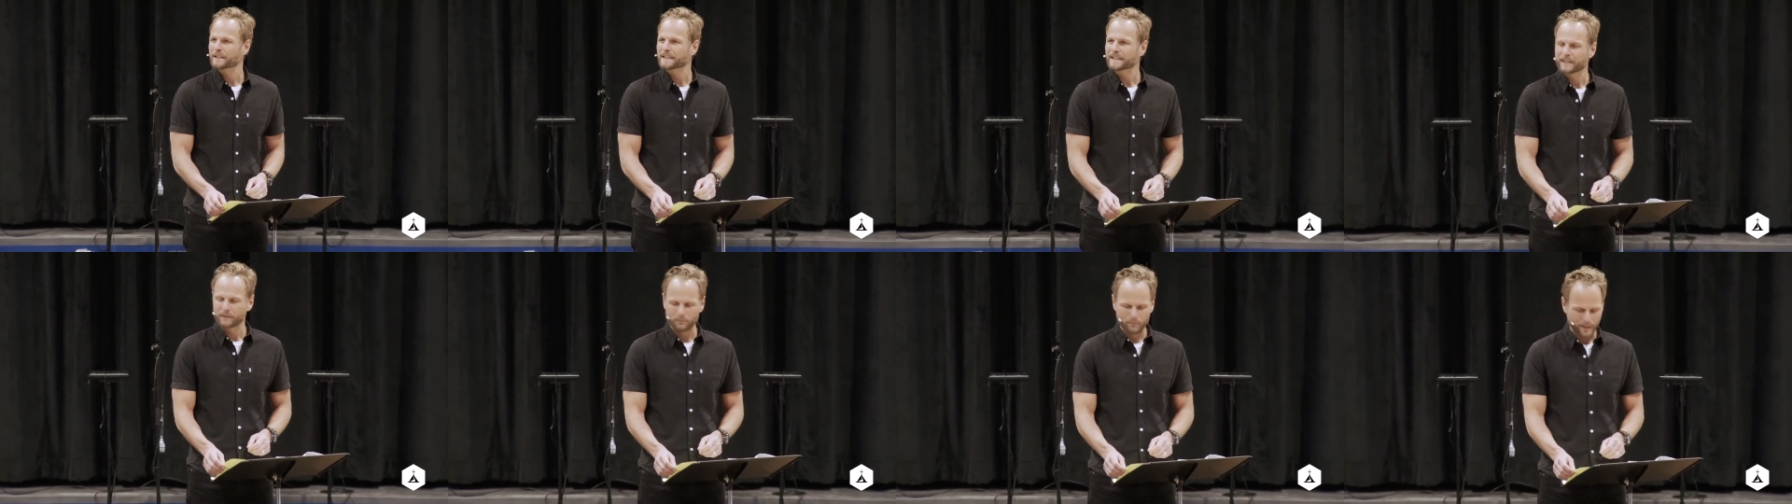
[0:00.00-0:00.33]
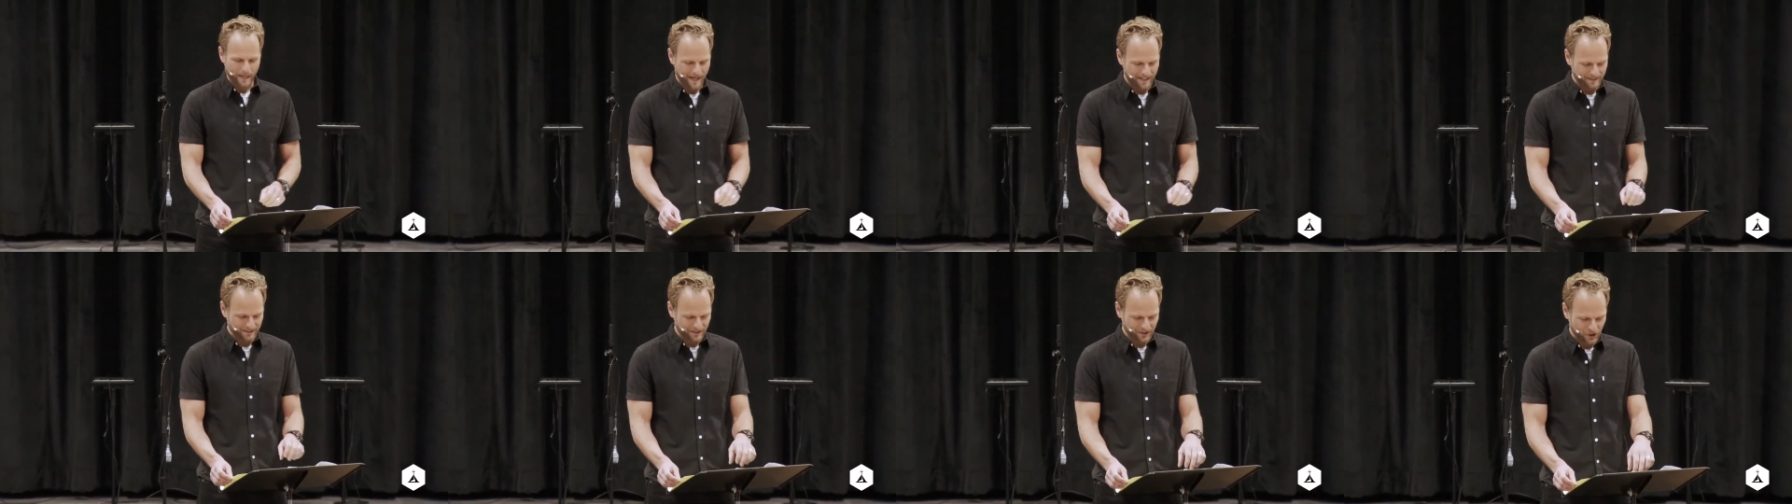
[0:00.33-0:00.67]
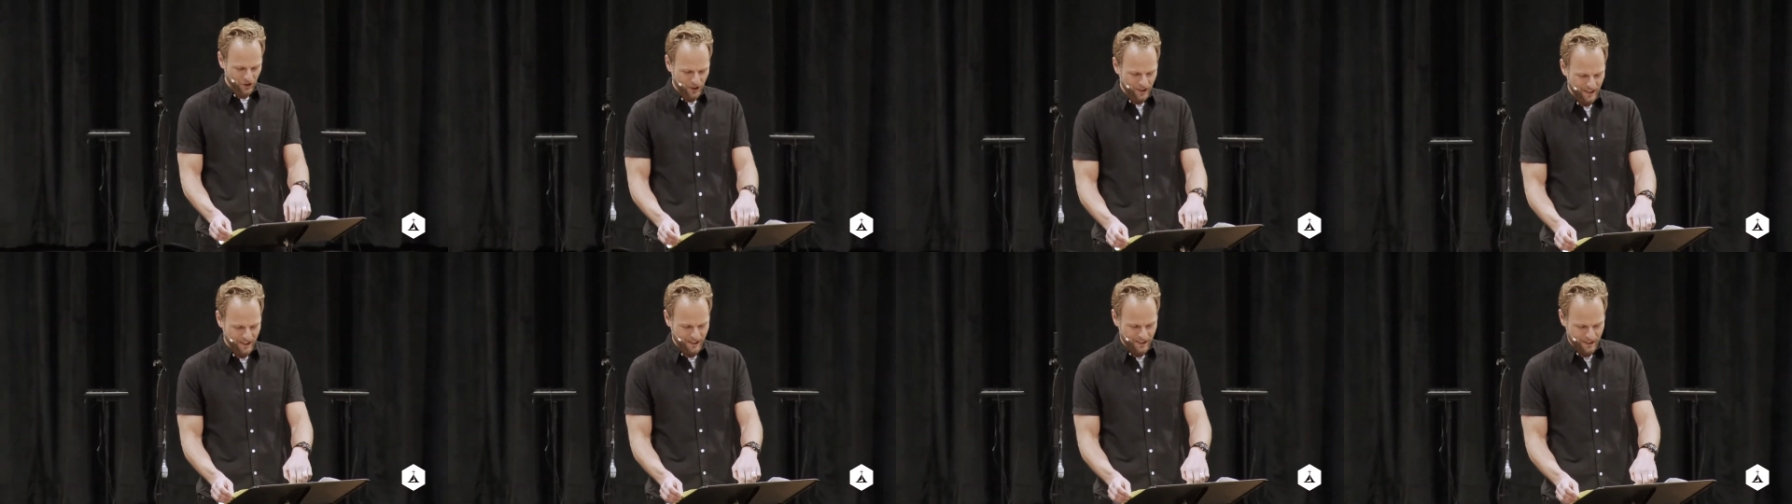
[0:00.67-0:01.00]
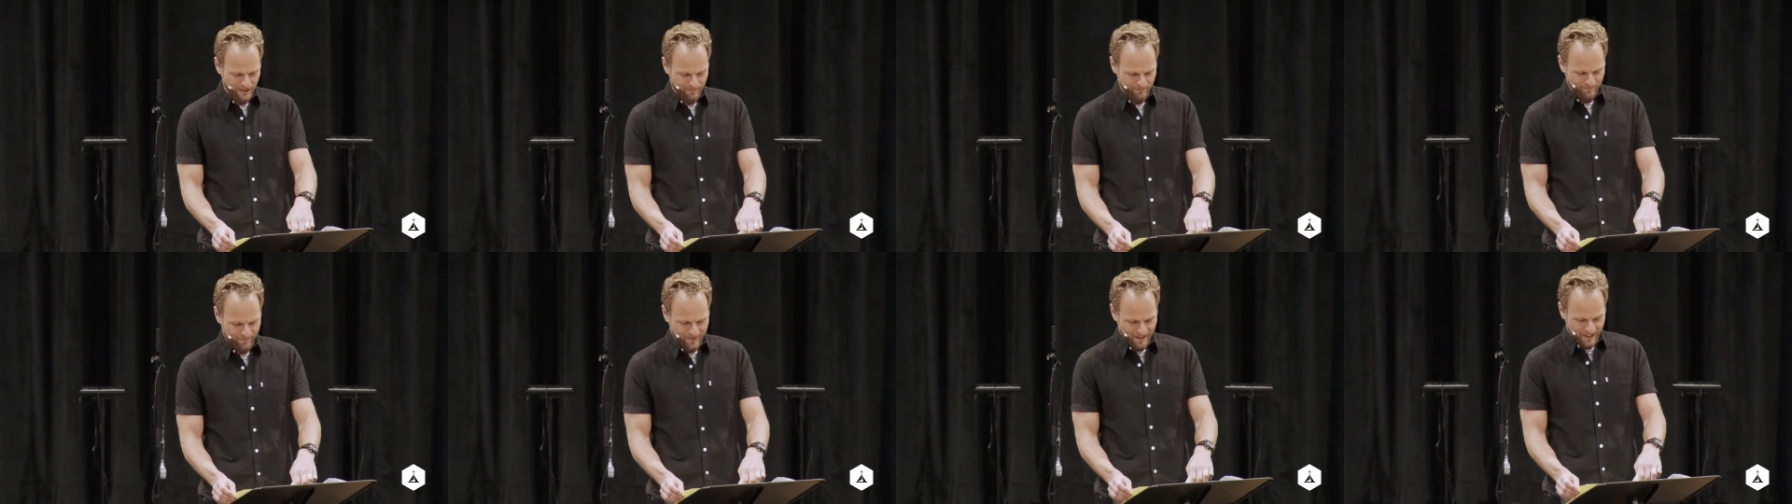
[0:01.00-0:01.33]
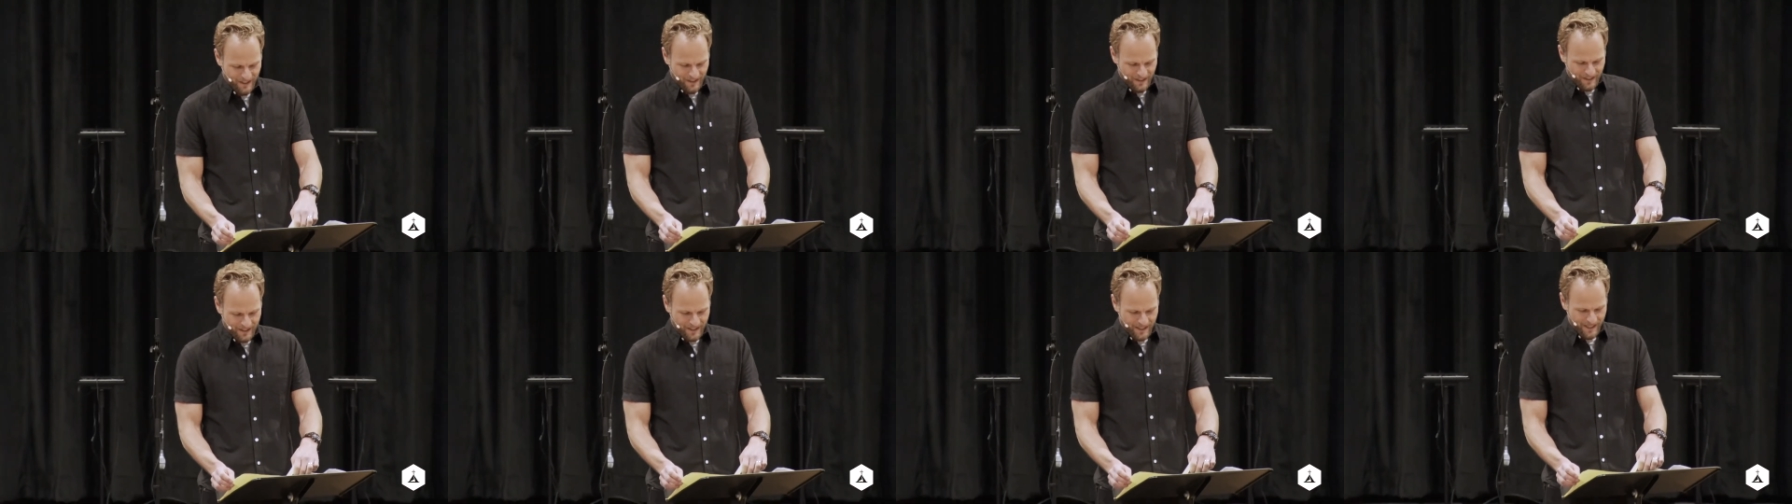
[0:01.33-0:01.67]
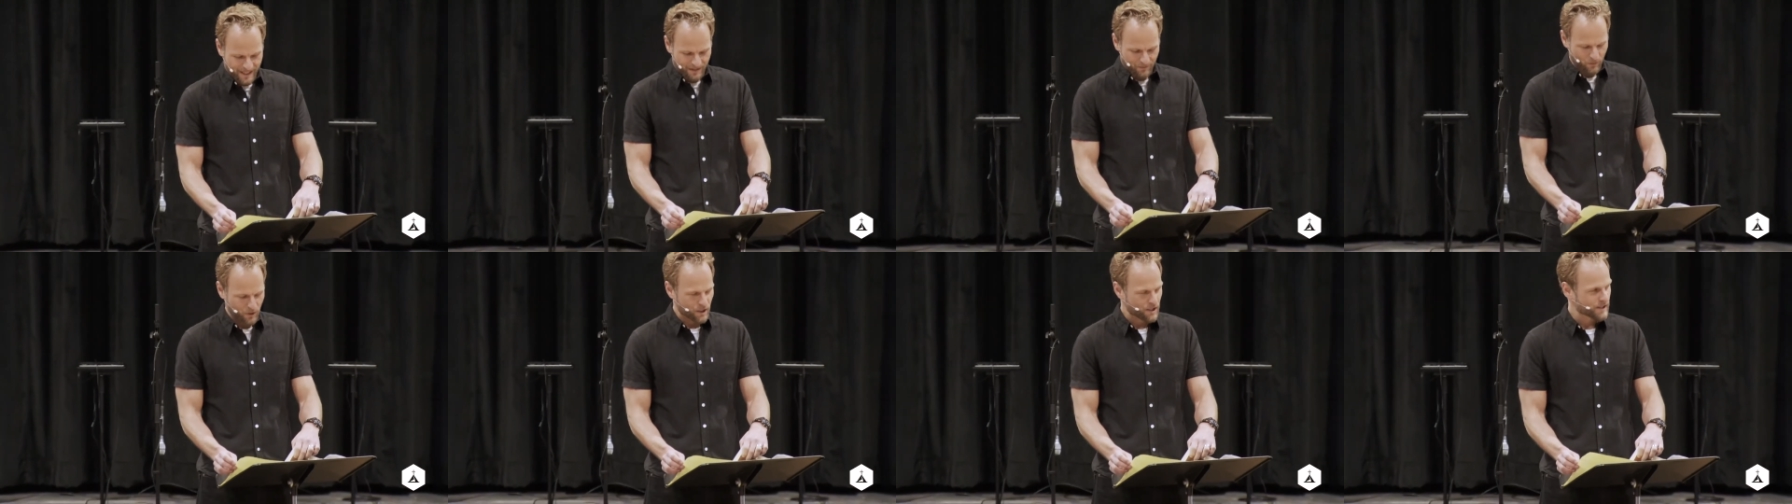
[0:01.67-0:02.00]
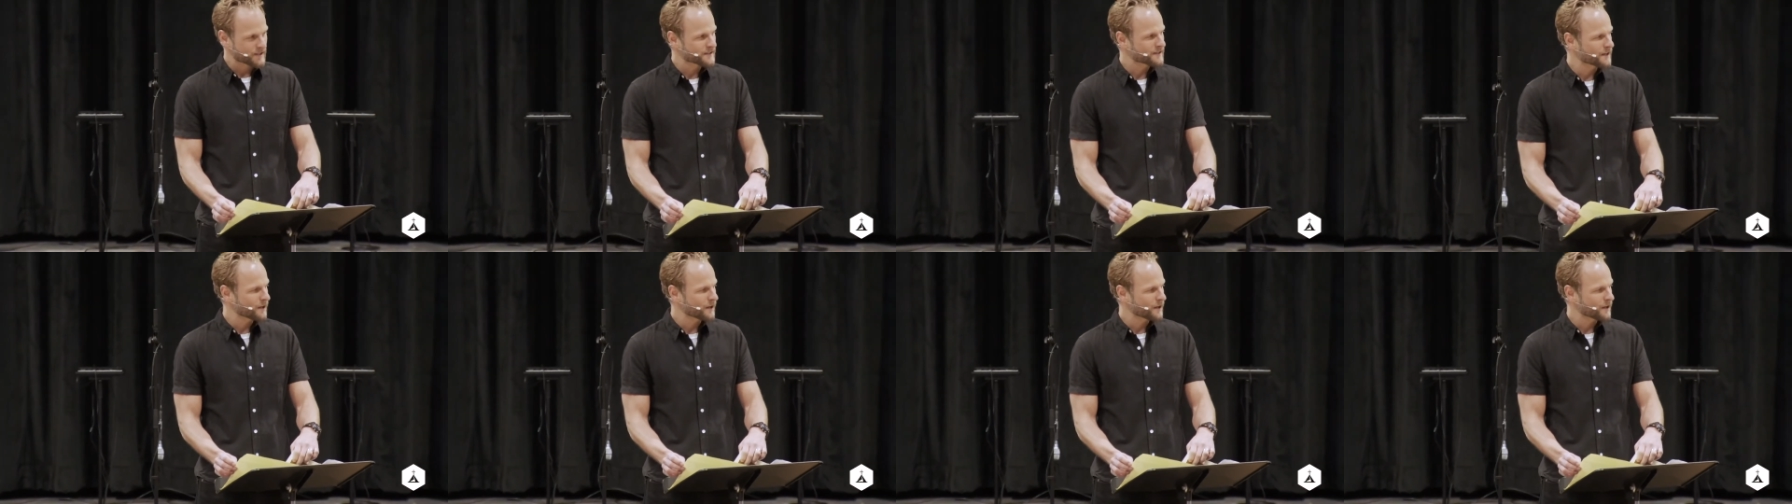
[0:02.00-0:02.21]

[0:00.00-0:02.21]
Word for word: lead pastor here, and we're just